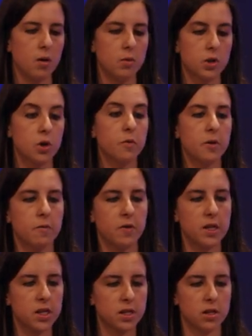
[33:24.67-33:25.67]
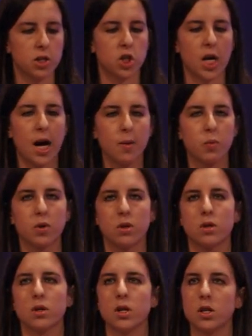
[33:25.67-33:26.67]
So if we feed this into SHAP,
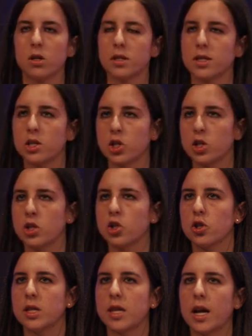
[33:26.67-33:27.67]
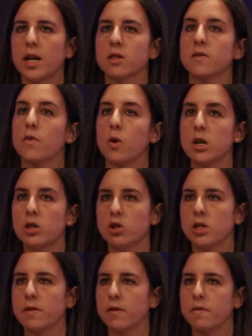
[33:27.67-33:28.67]
it'll essentially treat that as
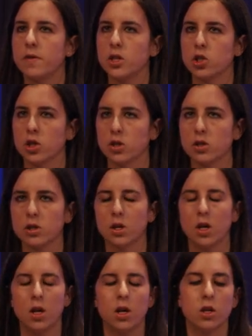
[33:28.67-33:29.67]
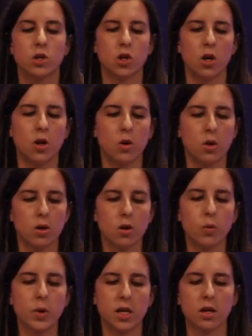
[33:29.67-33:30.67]
400 different features. So
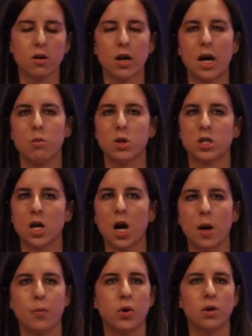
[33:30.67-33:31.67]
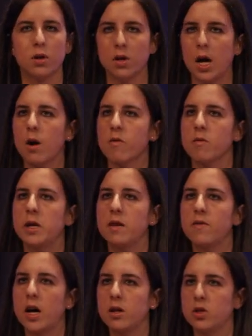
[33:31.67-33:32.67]
we can grab the top however many
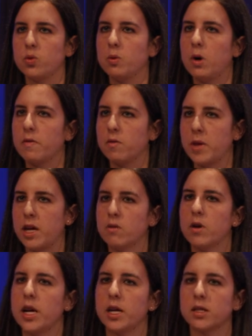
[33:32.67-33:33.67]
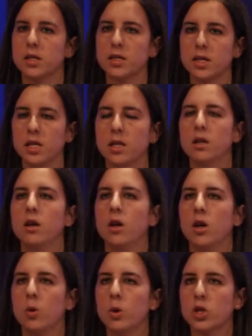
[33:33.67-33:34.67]
values we want from that array to see
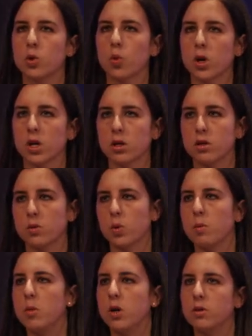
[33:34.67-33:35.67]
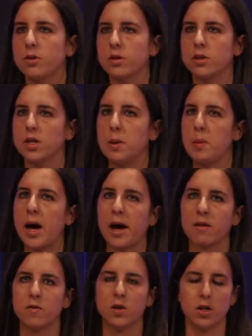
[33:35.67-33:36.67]
which words were most
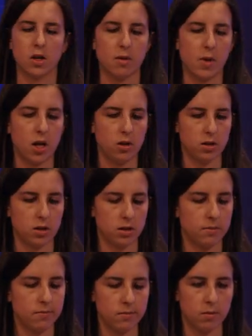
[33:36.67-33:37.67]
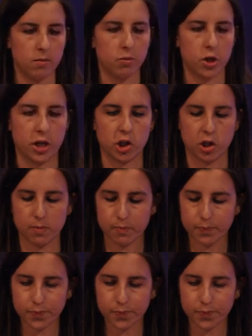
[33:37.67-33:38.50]
impactful in our model's prediction.